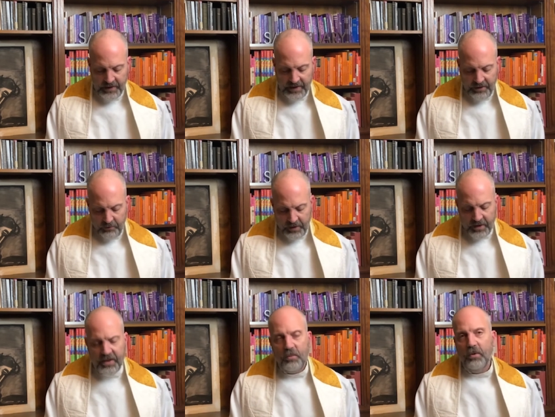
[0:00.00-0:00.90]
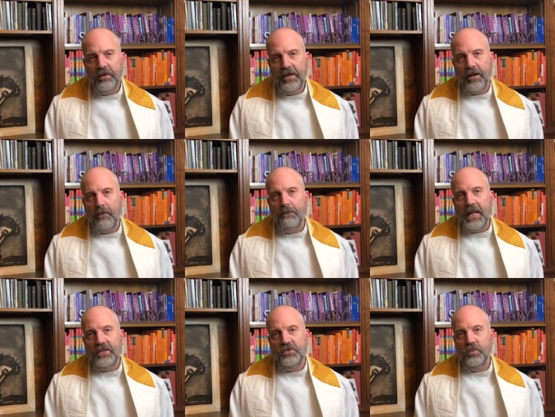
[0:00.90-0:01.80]
And really, we're at our
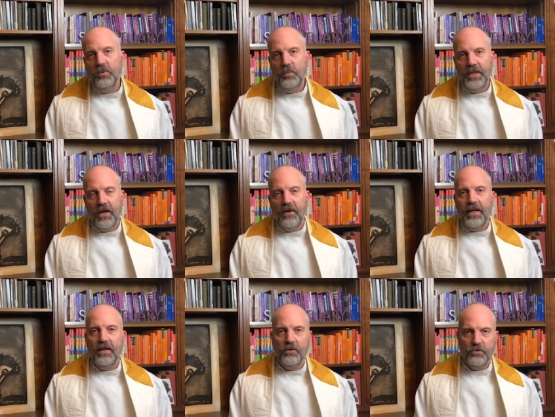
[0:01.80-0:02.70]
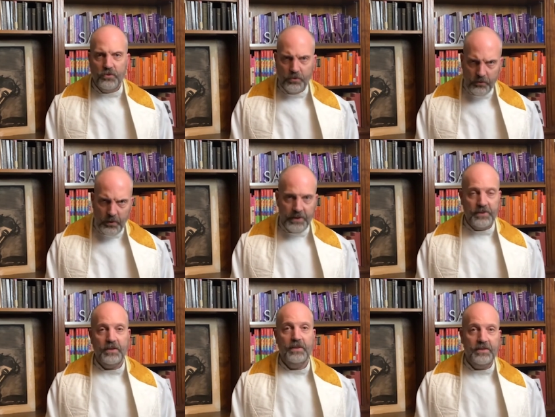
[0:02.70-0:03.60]
best when we are at our
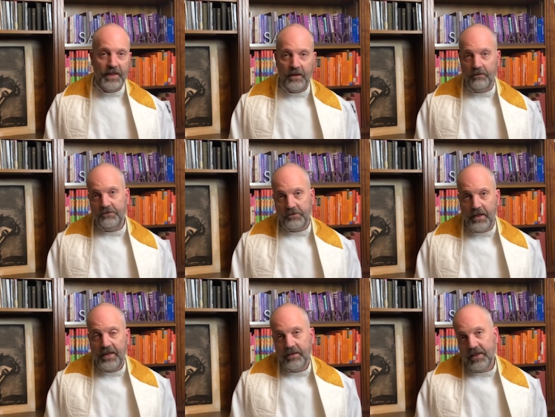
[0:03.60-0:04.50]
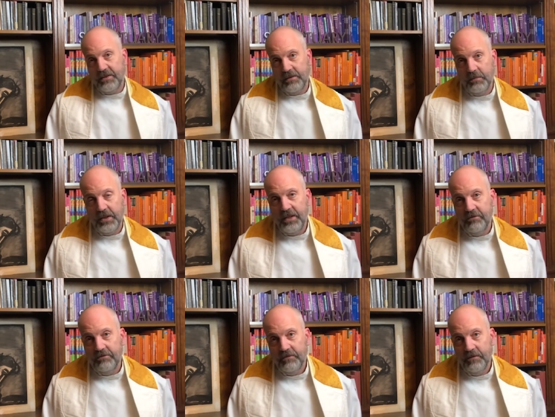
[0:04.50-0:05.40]
truest selves, right? That's the
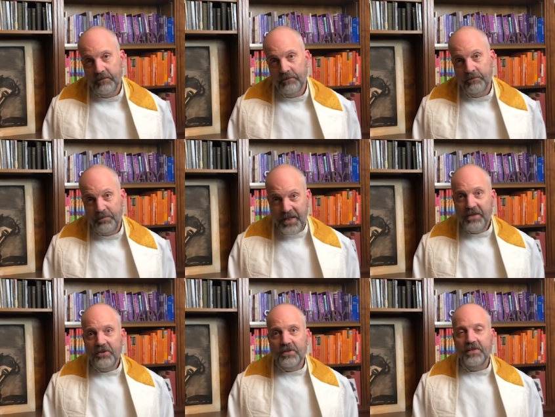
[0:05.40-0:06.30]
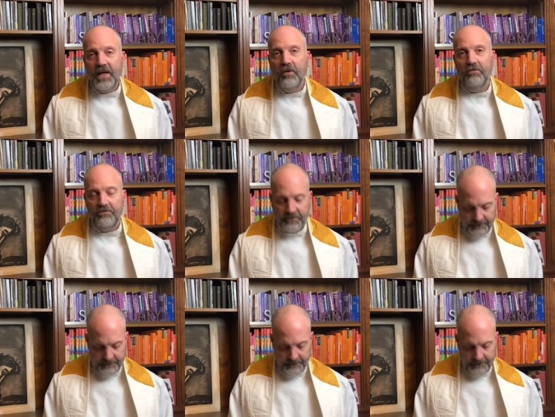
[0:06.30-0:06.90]
belief. Be yourself.